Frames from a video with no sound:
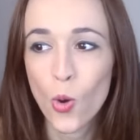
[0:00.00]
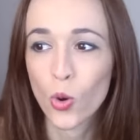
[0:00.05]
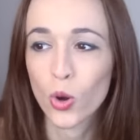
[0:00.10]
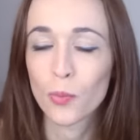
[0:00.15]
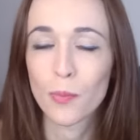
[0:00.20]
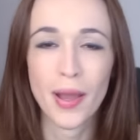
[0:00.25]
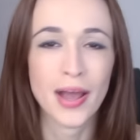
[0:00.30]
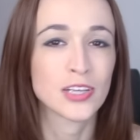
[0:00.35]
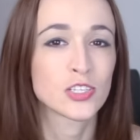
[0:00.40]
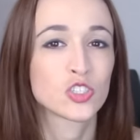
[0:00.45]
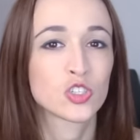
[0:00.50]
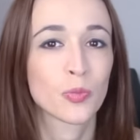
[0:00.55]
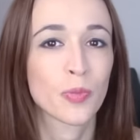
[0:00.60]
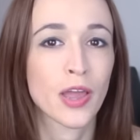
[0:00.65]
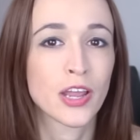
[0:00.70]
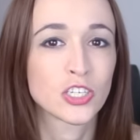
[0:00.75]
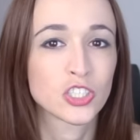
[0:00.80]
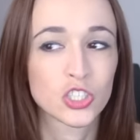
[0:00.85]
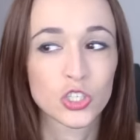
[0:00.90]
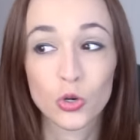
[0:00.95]
or
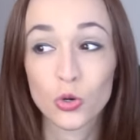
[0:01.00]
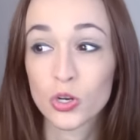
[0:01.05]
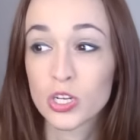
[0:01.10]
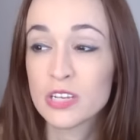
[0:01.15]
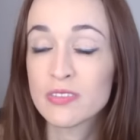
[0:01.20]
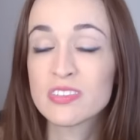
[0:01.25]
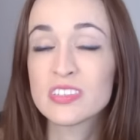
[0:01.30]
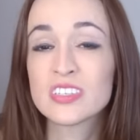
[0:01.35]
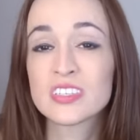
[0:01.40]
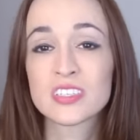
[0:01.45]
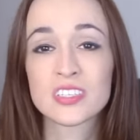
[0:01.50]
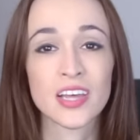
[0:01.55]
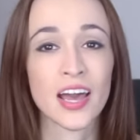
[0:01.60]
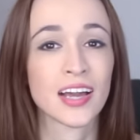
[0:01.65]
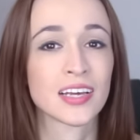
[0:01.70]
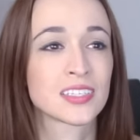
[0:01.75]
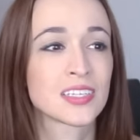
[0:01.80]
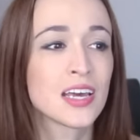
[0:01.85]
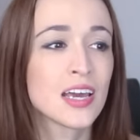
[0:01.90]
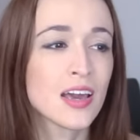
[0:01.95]
masturbation or even
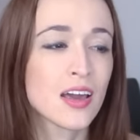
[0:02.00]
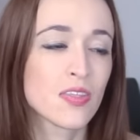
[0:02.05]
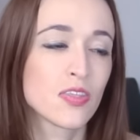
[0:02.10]
sex.